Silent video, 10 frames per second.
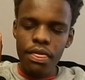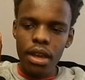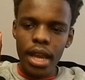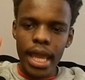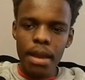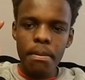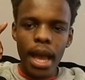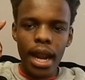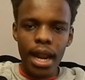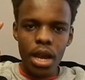him
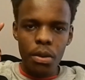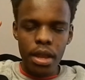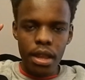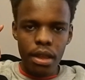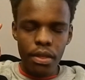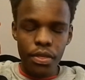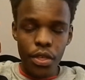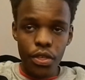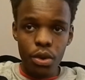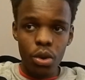allowing the
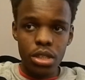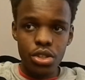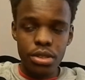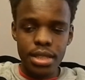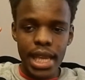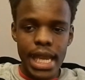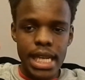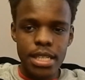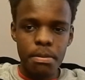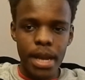thought to stay in
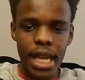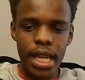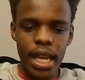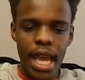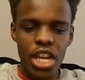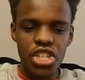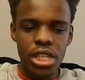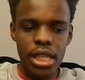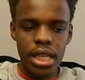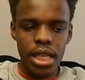his mind
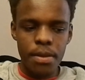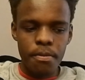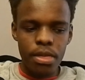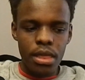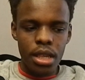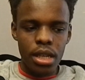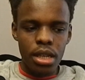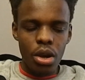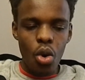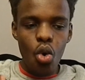actually
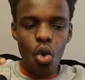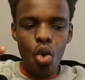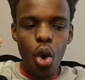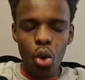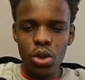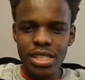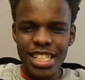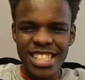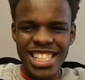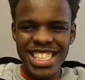caused a
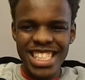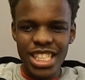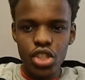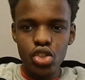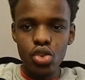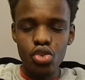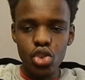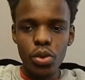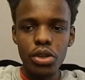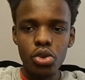seed to
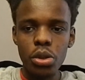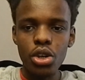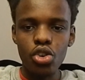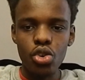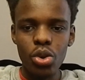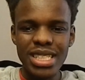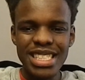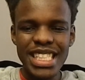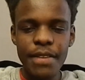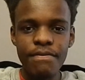grow and grow and grow until
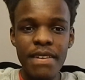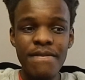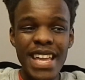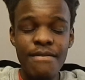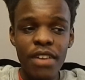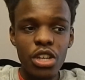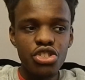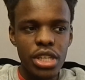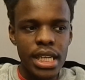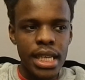
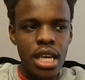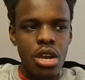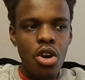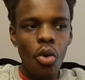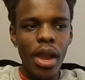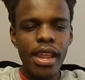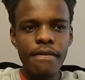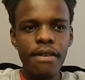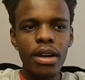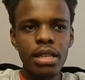eventually, when he
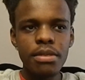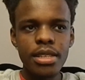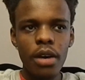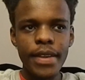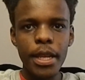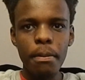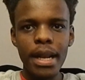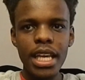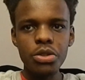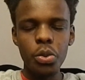found himself in a
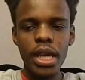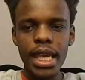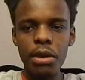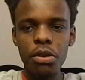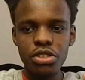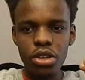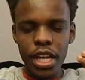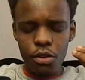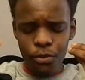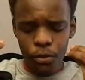place where he was not
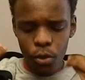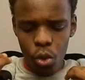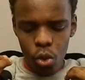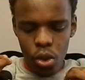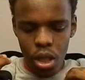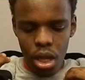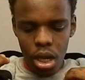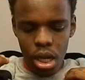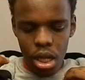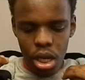in full
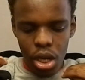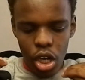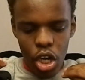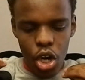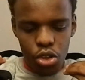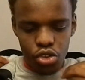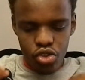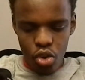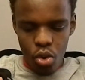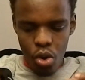
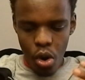control